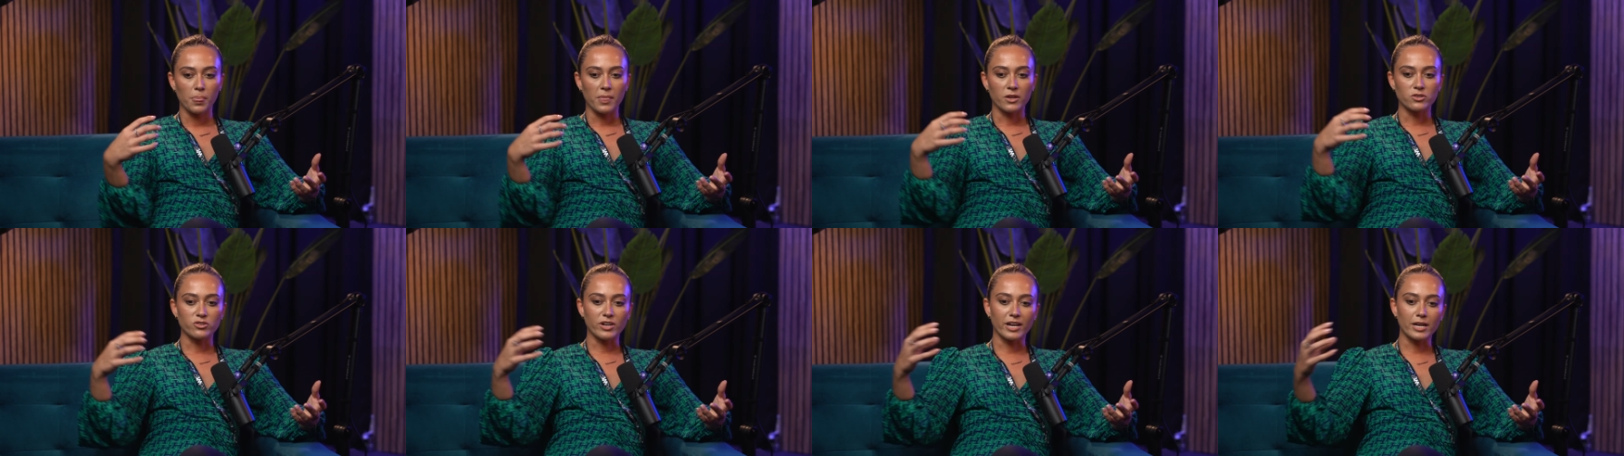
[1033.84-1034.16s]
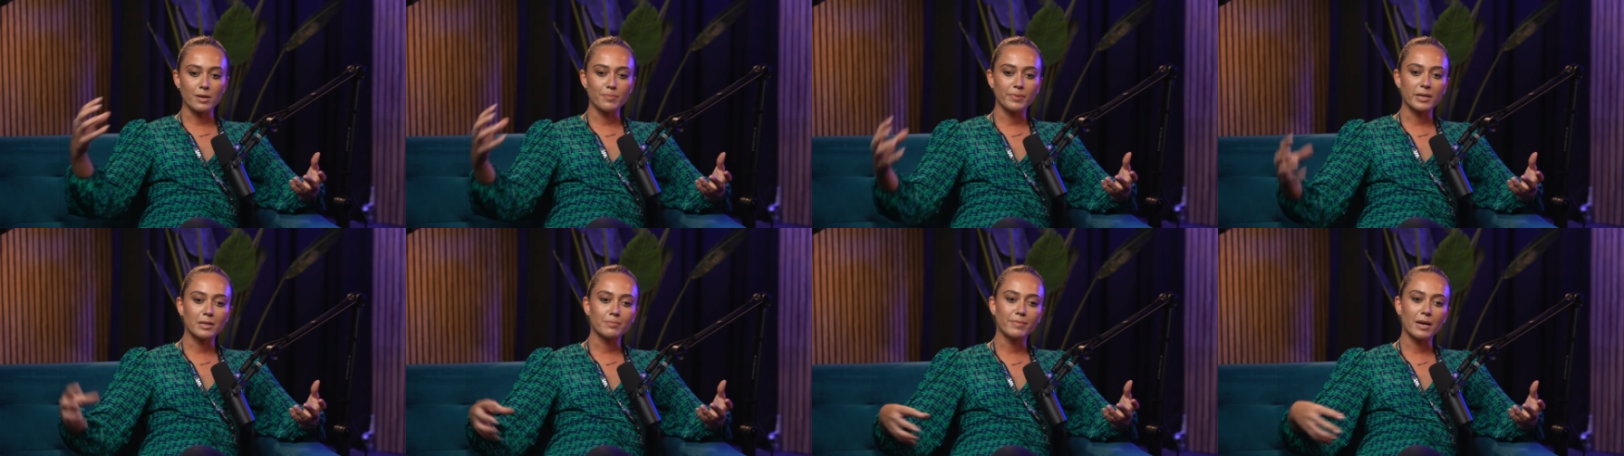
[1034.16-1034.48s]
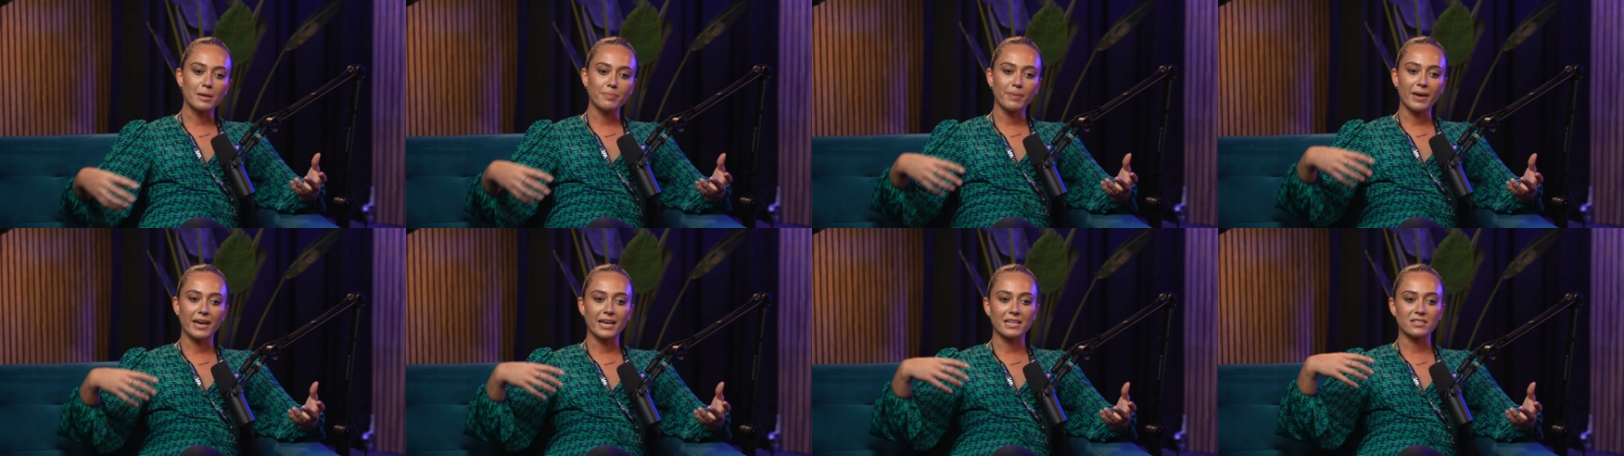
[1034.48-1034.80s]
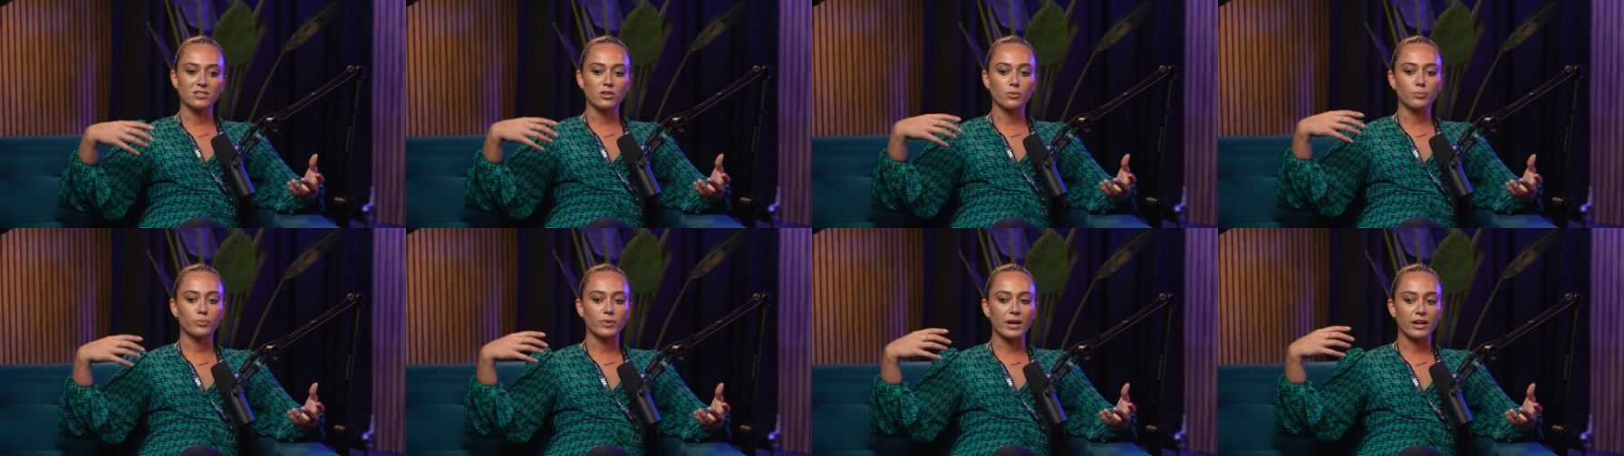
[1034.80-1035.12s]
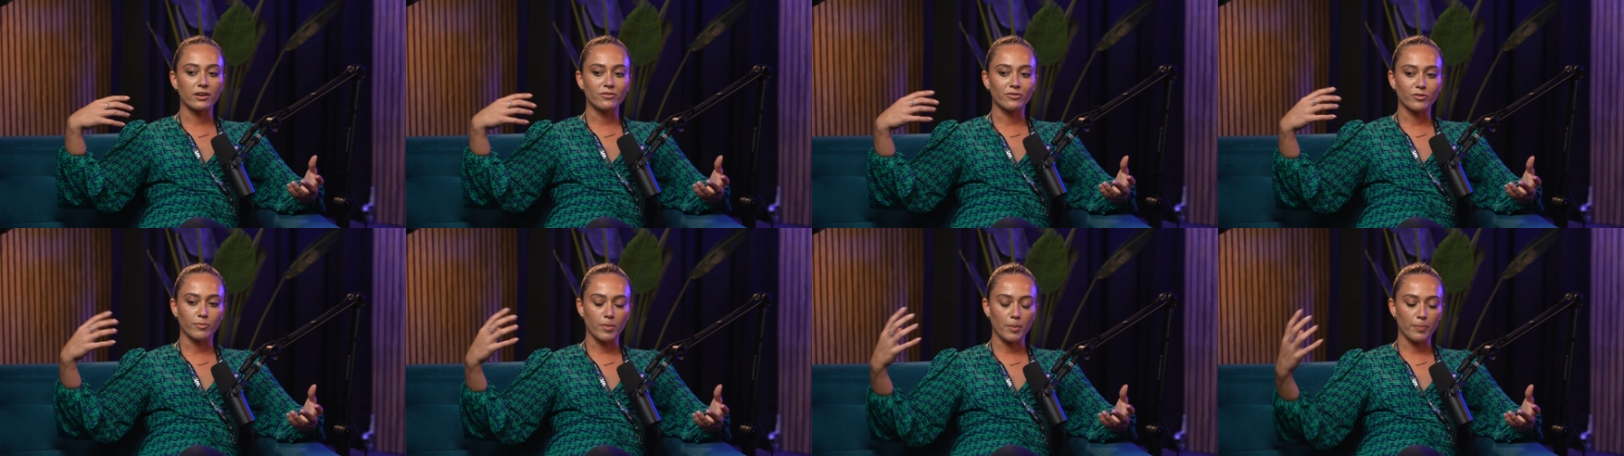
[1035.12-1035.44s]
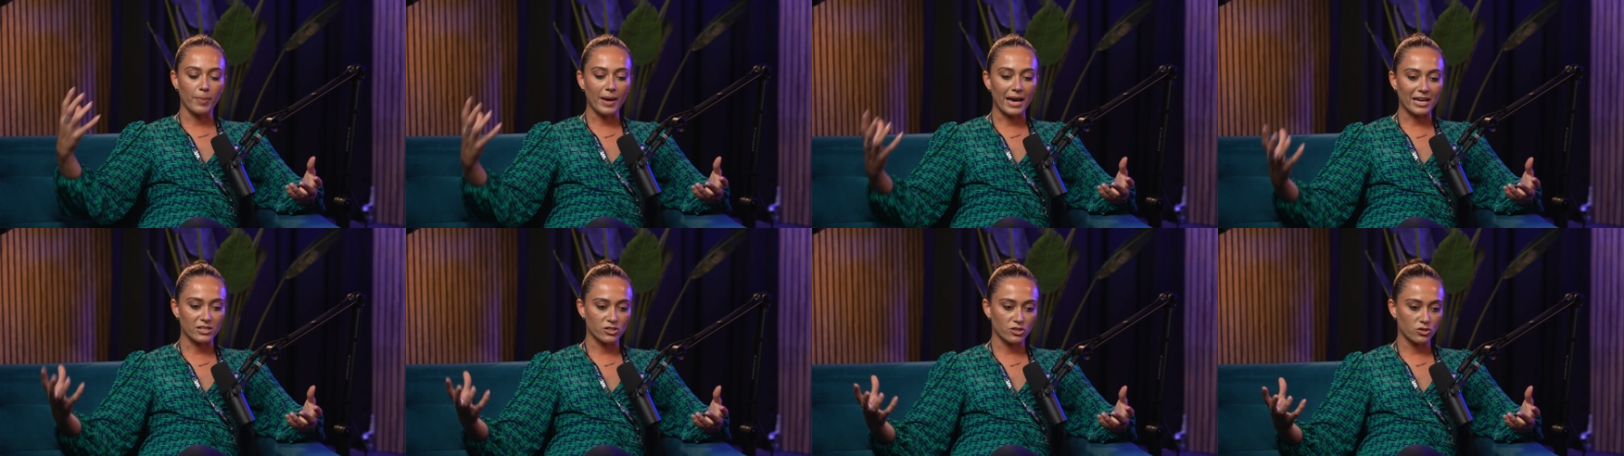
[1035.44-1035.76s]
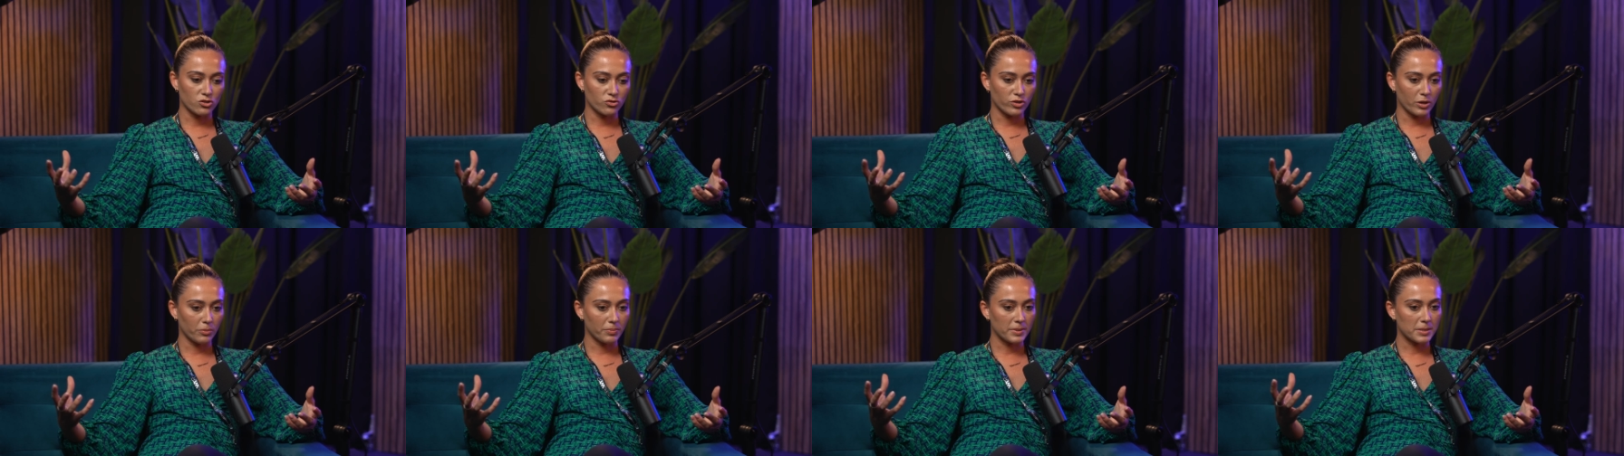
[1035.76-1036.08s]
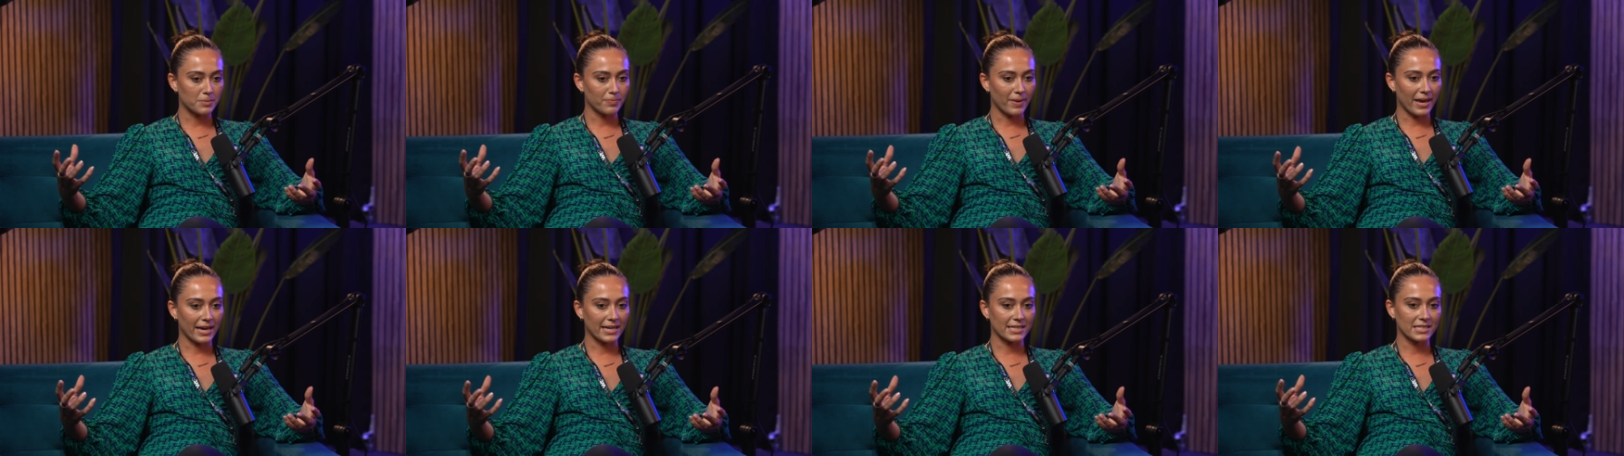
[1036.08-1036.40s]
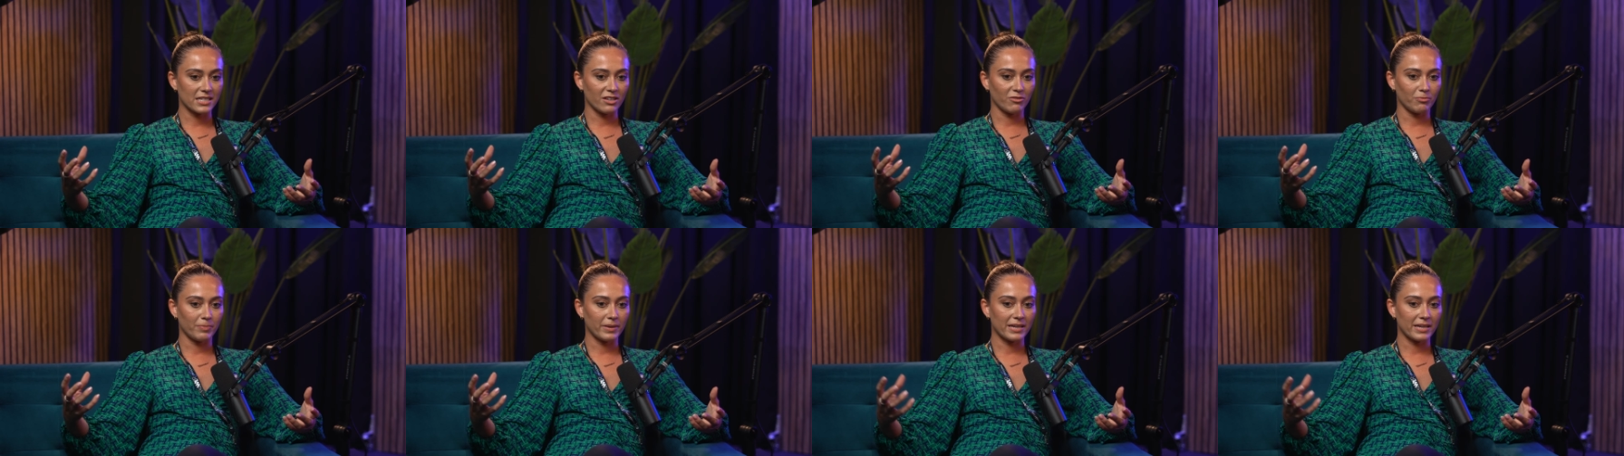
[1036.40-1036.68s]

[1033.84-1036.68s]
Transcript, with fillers: trying to build my personal brand from a pageantry perspective